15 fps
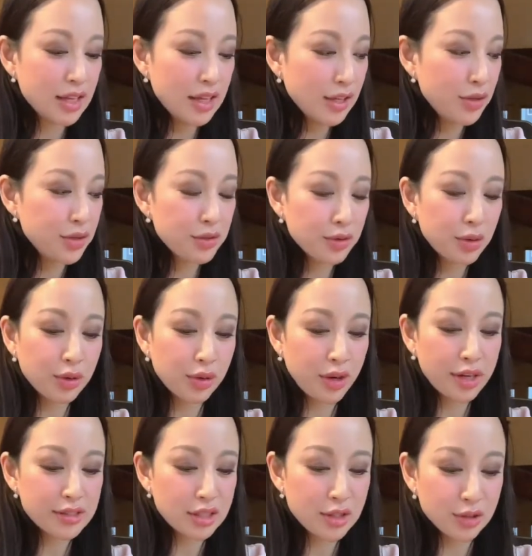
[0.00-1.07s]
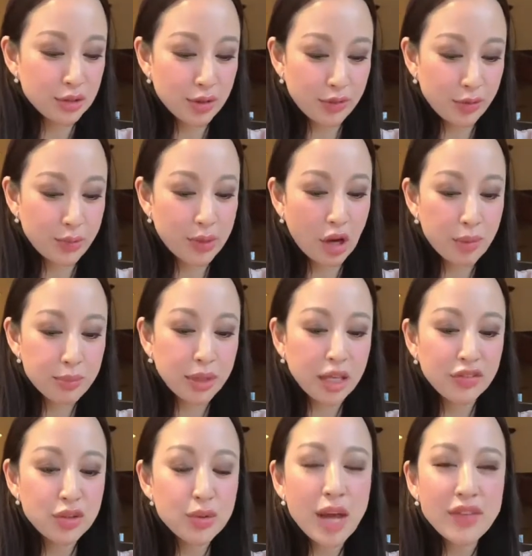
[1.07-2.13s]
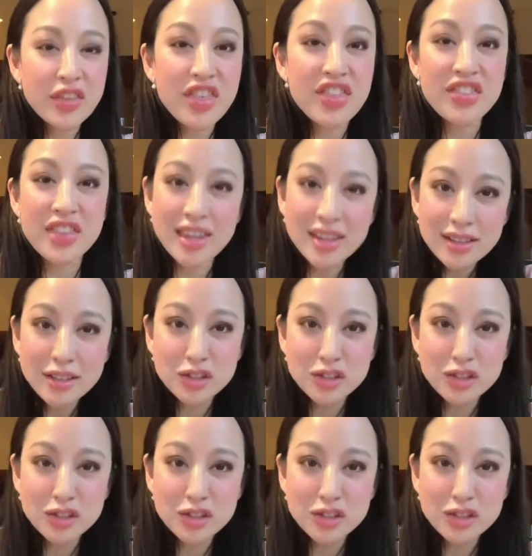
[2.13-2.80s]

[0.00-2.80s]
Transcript: You can go crazy. You can do whatever you want. But if you have a thin